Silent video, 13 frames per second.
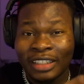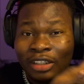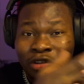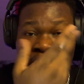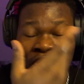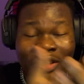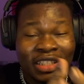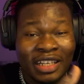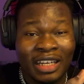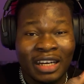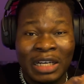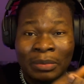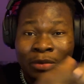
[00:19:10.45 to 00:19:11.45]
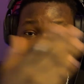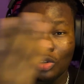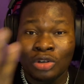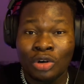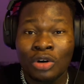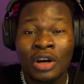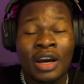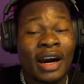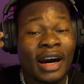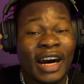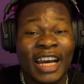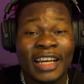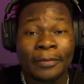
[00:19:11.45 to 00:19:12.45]
I don't use the account, though
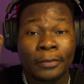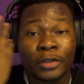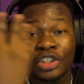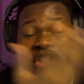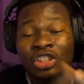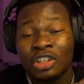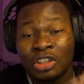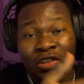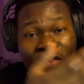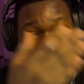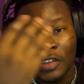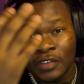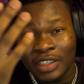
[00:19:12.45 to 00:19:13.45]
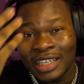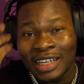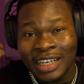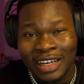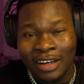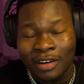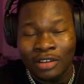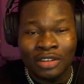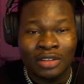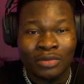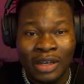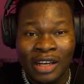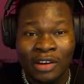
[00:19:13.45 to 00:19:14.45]
I purchased a lot of stuff on that account
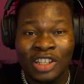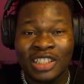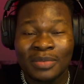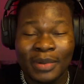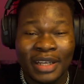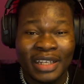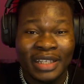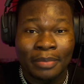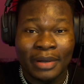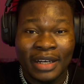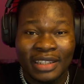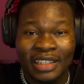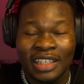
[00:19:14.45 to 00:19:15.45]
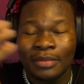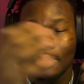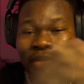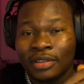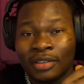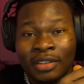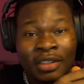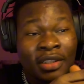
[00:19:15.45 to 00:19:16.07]
while I was playing it back then, but